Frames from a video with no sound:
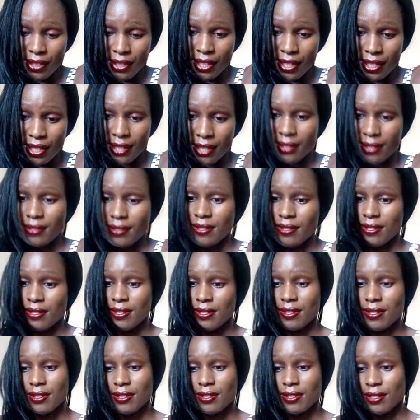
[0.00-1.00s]
And
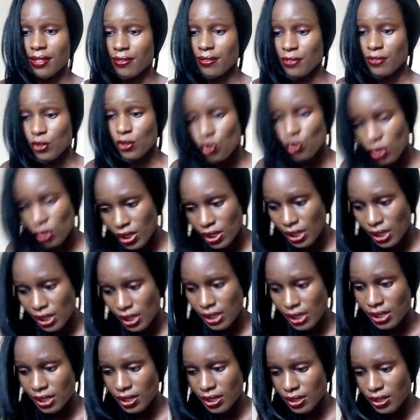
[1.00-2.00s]

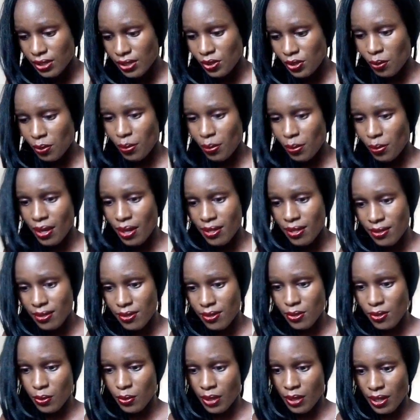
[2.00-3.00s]
unfortunately, she
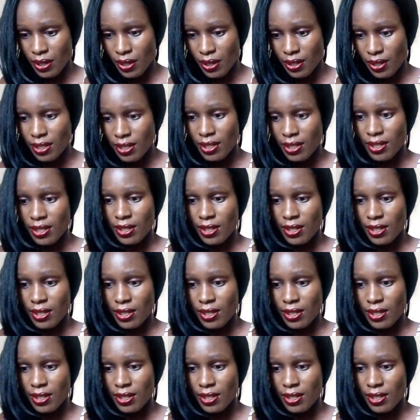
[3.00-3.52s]
passed away,